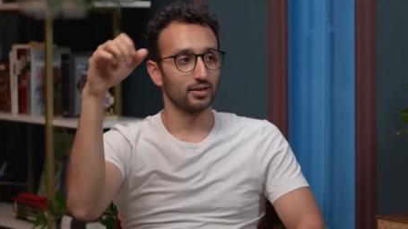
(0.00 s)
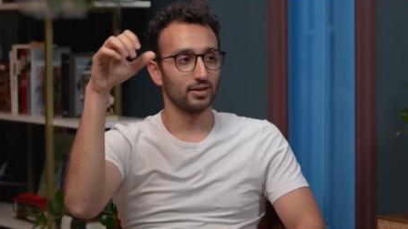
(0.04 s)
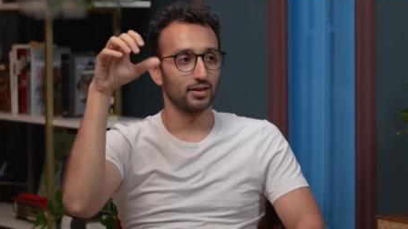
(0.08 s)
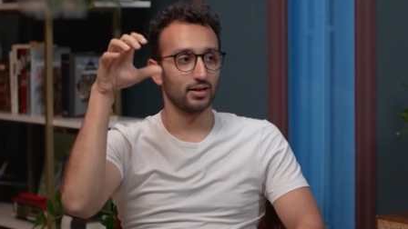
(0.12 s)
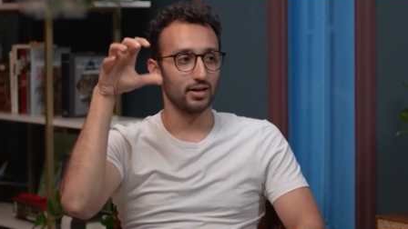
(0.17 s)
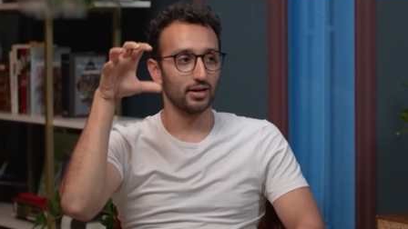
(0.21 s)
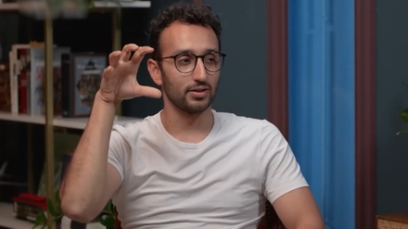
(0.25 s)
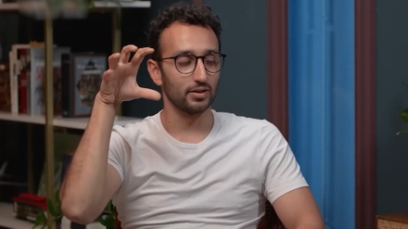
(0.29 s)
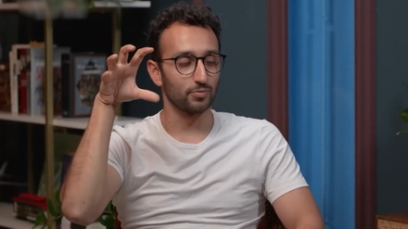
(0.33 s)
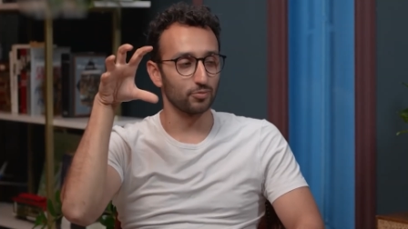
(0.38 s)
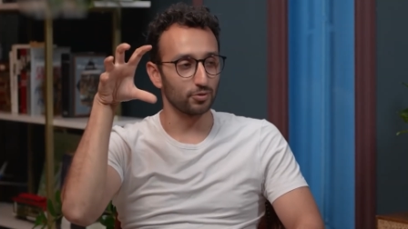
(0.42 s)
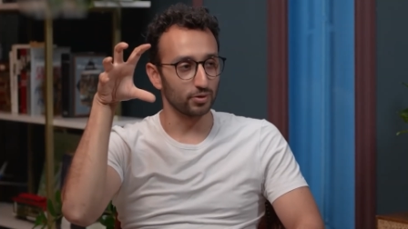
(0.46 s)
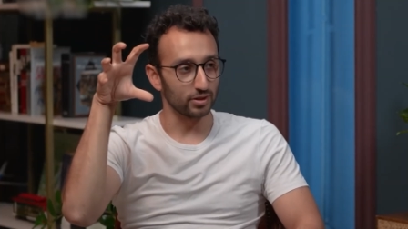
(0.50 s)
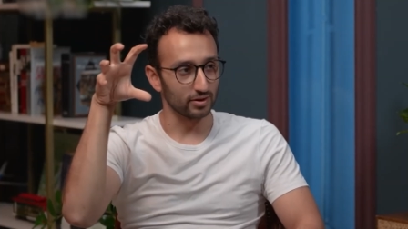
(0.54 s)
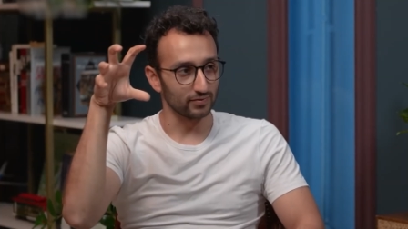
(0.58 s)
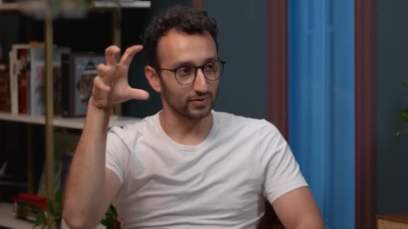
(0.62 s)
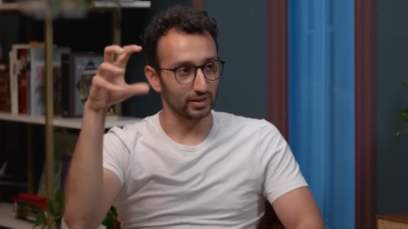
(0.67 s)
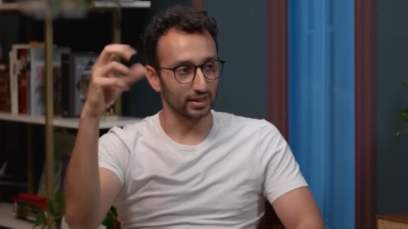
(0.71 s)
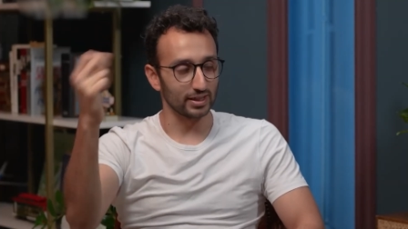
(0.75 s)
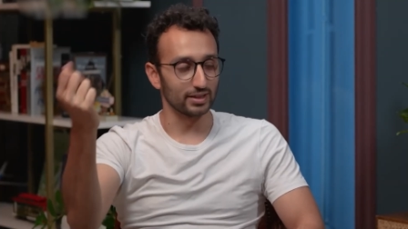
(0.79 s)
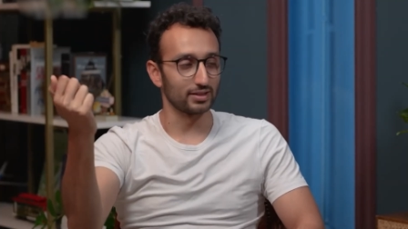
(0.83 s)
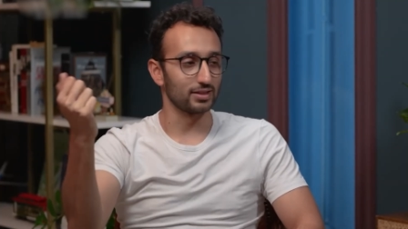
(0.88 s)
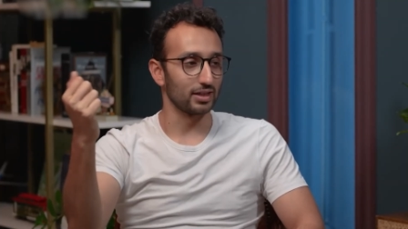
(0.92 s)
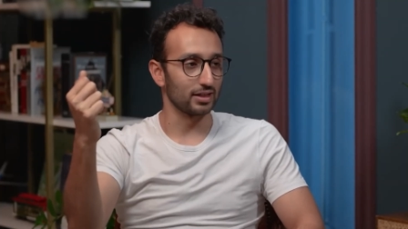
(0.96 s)
And the point of the
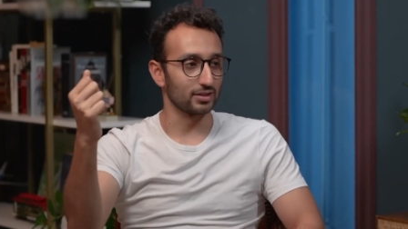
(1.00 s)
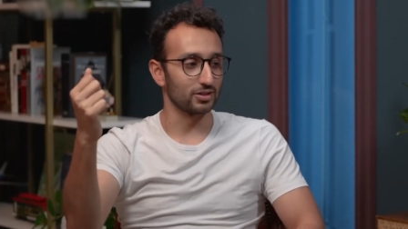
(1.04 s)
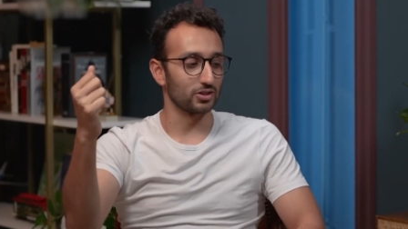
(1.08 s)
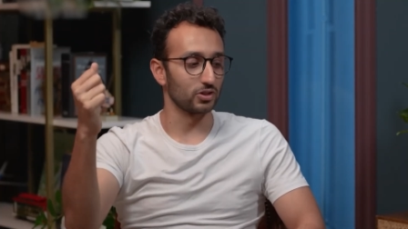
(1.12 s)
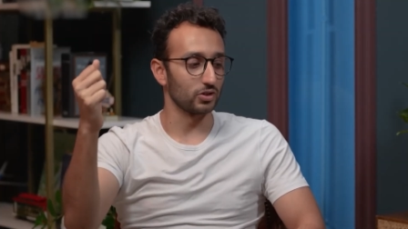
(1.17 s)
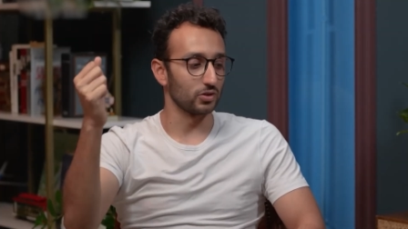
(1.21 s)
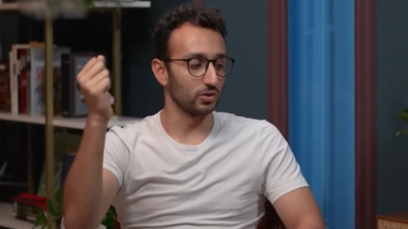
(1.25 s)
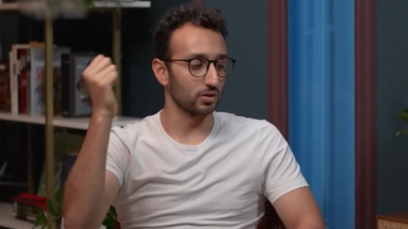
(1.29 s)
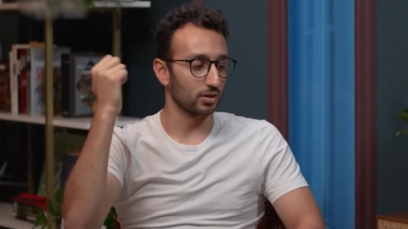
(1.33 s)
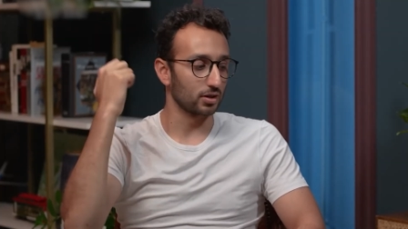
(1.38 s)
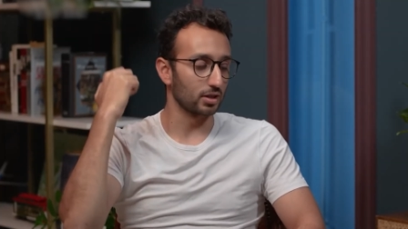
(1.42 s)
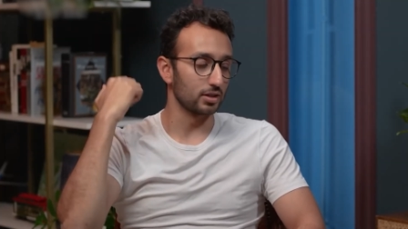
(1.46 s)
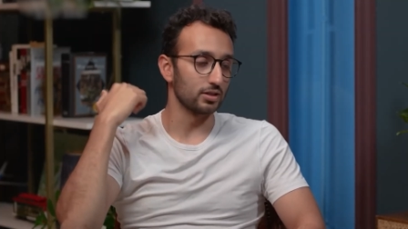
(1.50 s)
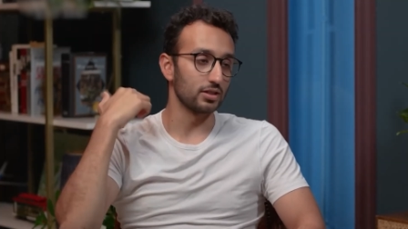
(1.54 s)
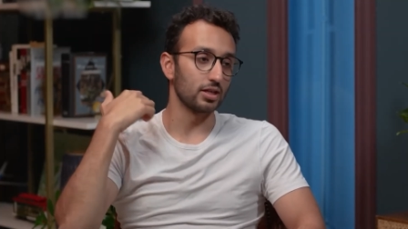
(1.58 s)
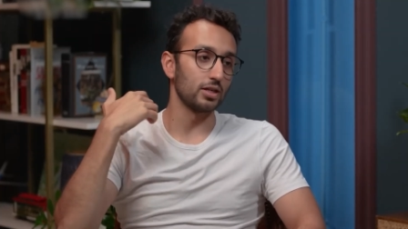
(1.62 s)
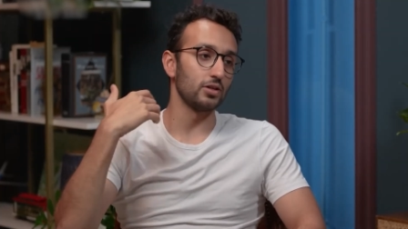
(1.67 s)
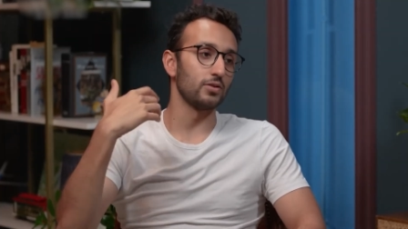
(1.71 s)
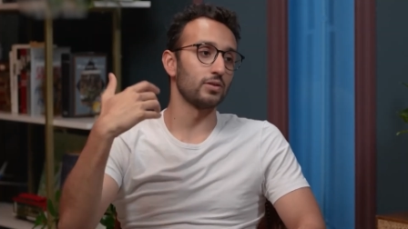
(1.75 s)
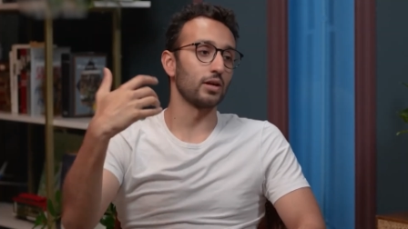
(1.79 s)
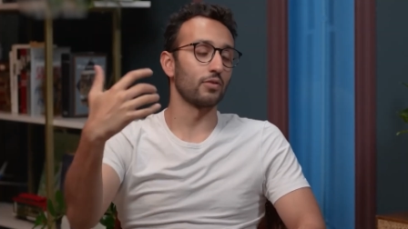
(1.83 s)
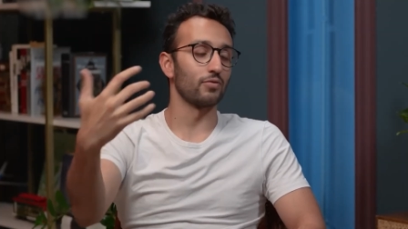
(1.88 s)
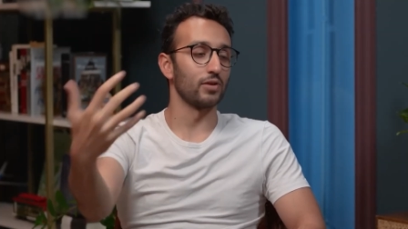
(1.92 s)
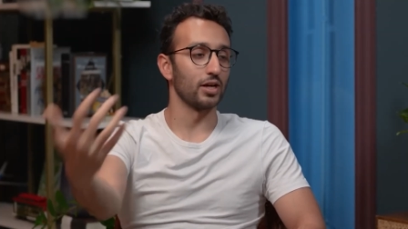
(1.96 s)
list is to continue
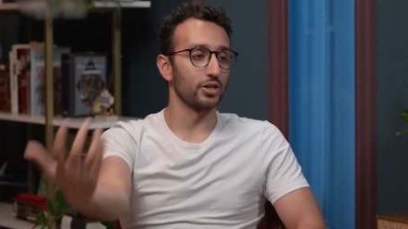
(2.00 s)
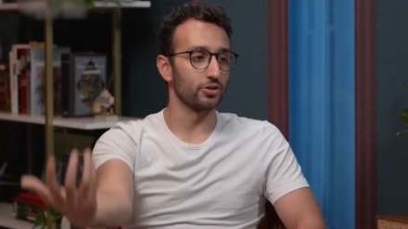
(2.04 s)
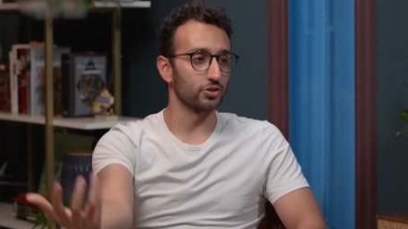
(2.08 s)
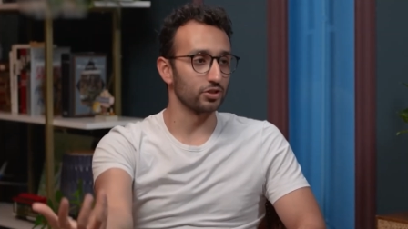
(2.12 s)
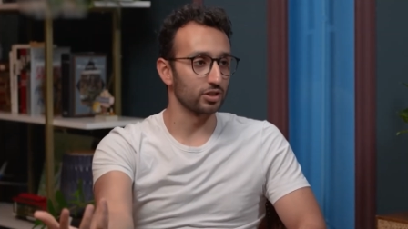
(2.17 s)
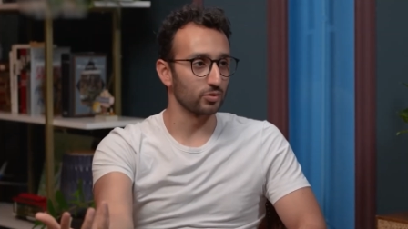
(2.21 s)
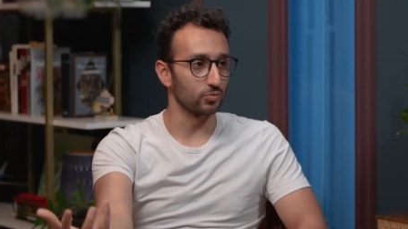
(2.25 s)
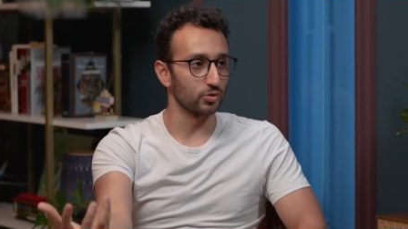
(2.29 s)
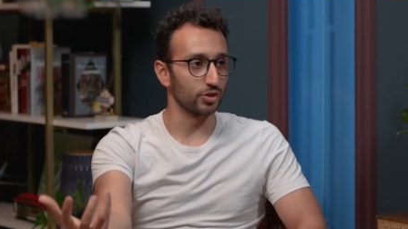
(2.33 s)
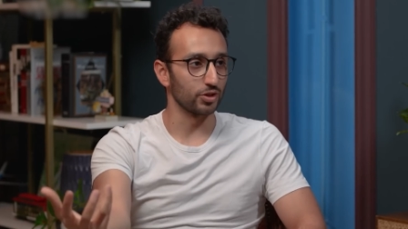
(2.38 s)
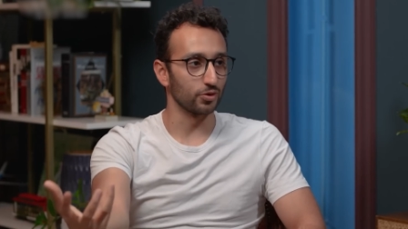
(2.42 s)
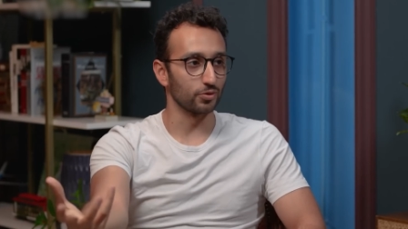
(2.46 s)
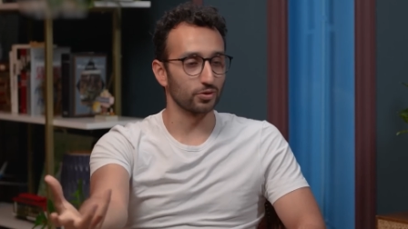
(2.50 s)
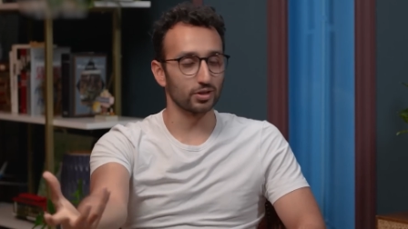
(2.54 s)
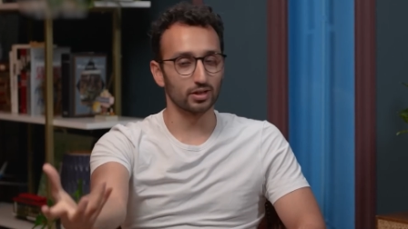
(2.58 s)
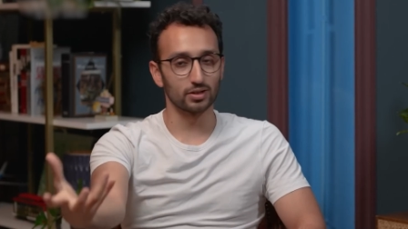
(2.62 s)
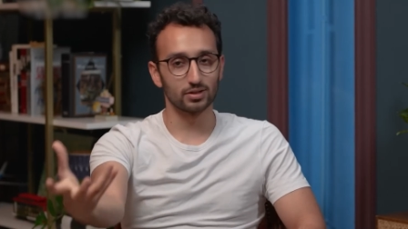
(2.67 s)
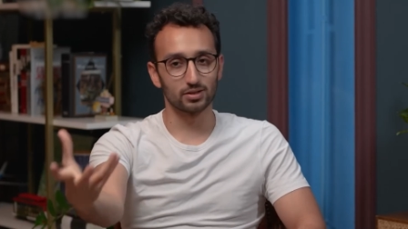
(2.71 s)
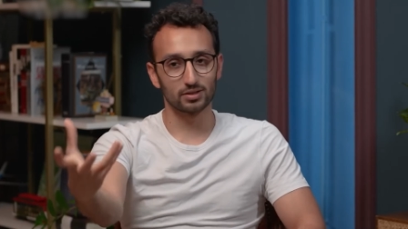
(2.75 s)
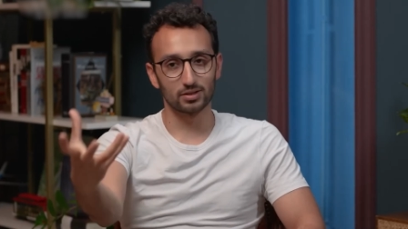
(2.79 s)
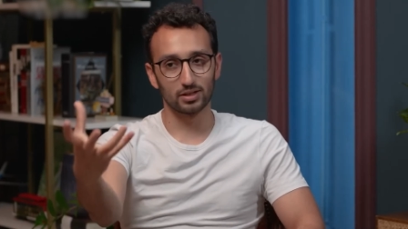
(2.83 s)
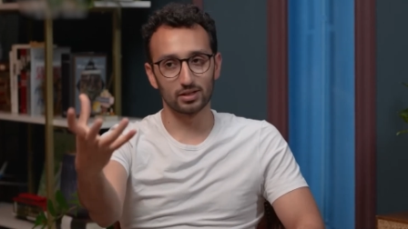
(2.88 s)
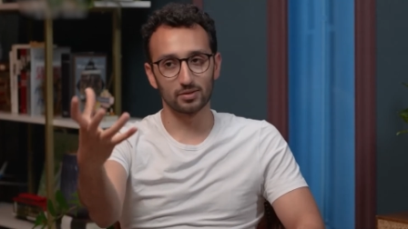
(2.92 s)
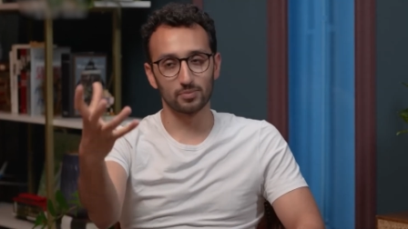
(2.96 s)
that relationship with the
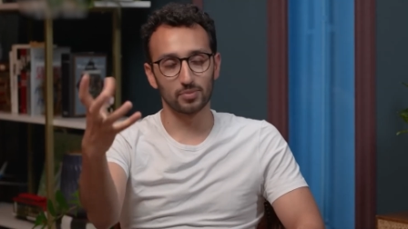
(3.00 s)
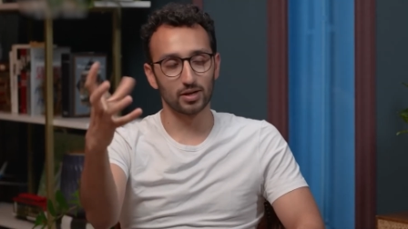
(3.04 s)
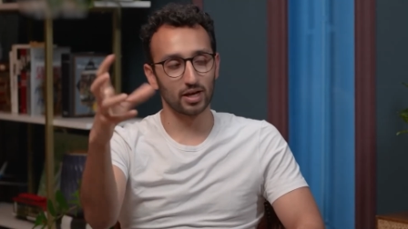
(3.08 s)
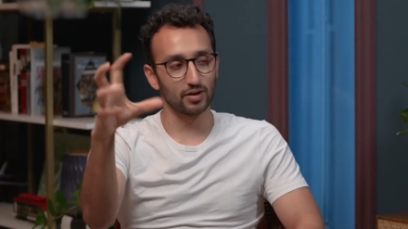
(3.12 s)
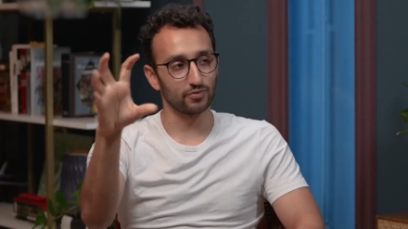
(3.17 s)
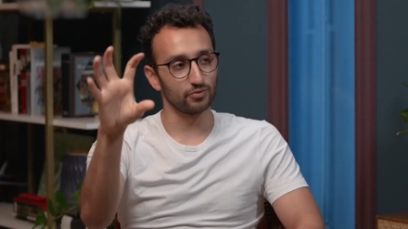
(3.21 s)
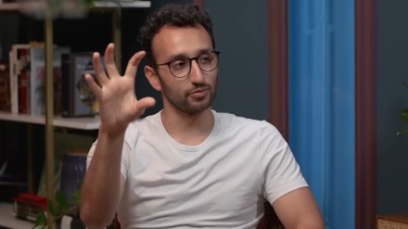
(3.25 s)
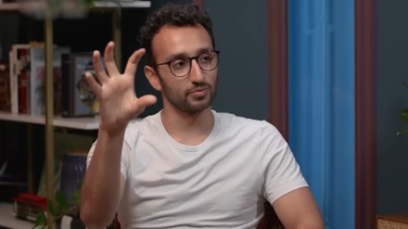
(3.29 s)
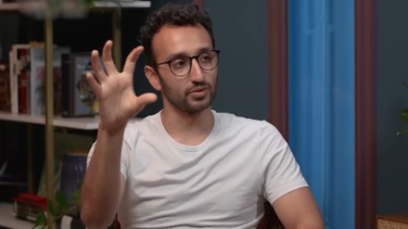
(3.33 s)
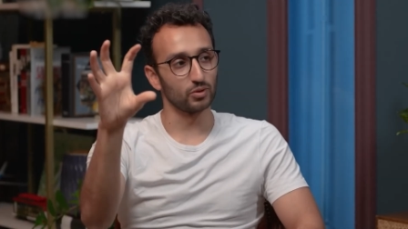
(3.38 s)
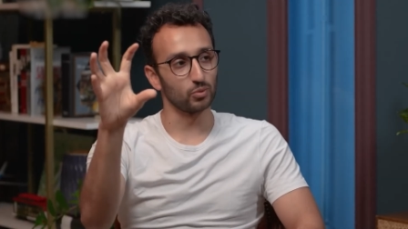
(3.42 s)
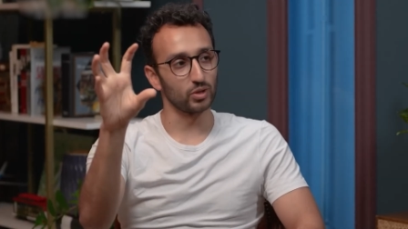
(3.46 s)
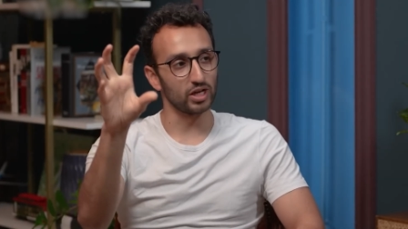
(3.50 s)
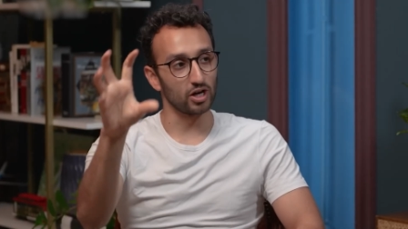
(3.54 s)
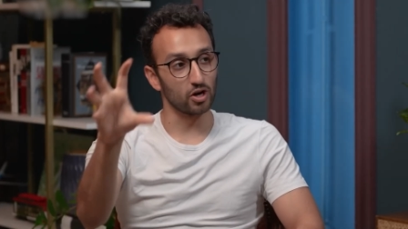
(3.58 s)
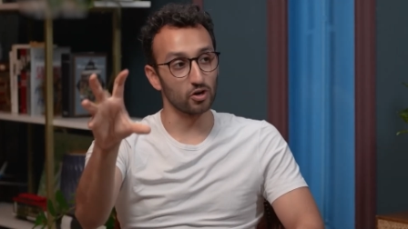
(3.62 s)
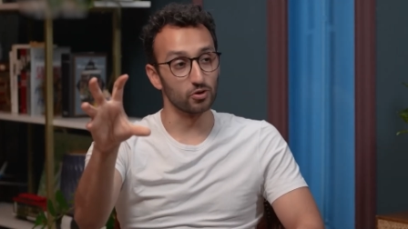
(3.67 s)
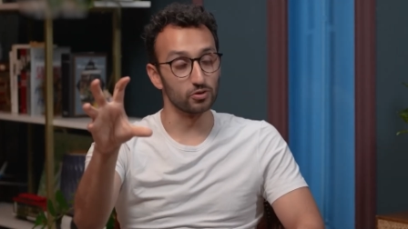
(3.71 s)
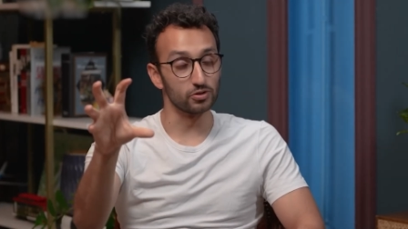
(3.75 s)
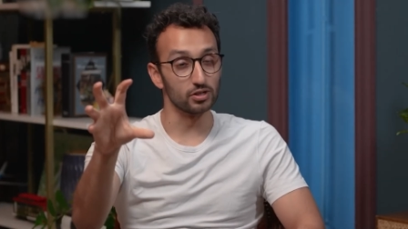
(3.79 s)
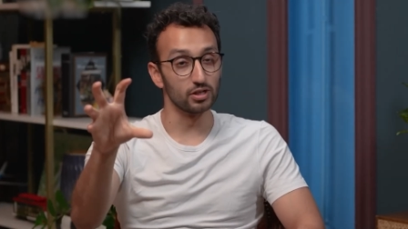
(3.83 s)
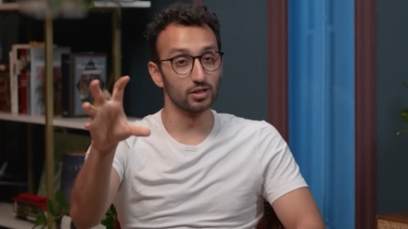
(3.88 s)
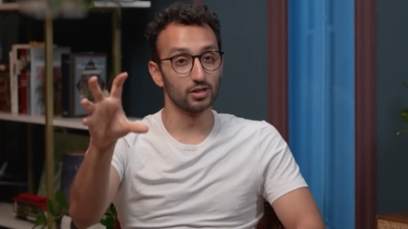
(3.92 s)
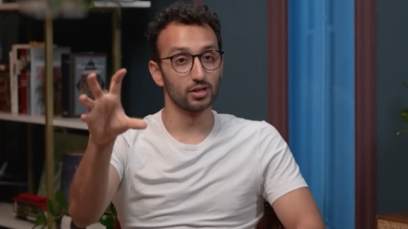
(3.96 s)
audience in a platform that we
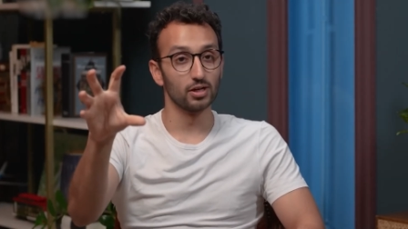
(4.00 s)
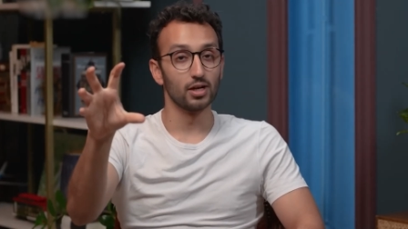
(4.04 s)
own,